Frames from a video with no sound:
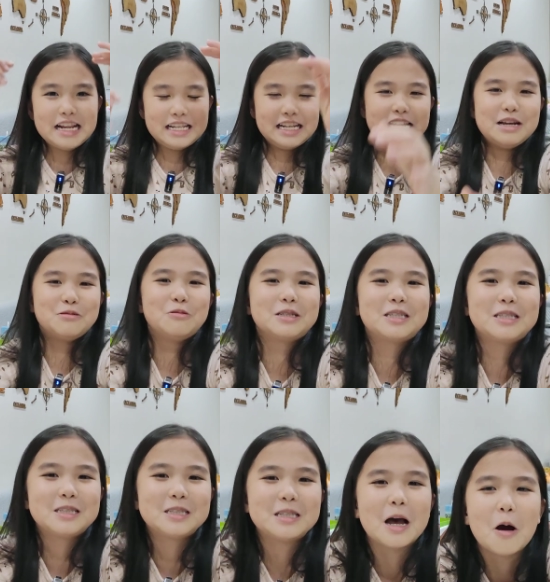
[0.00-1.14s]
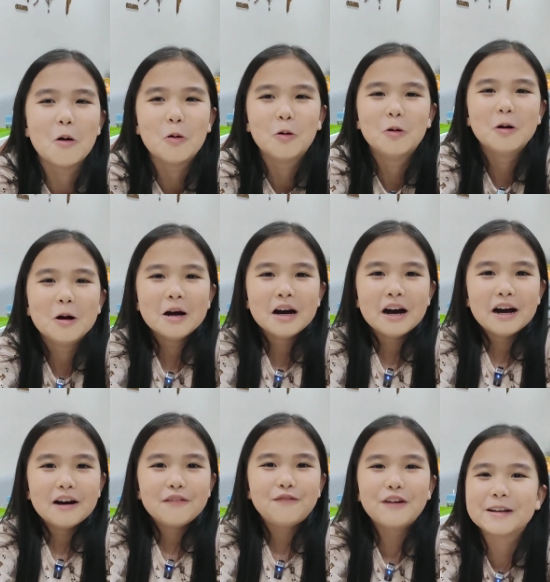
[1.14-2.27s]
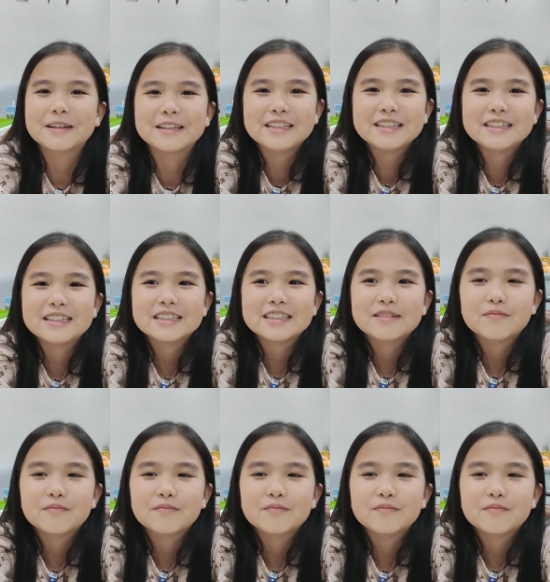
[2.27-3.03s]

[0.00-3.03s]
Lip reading: and it was so funny.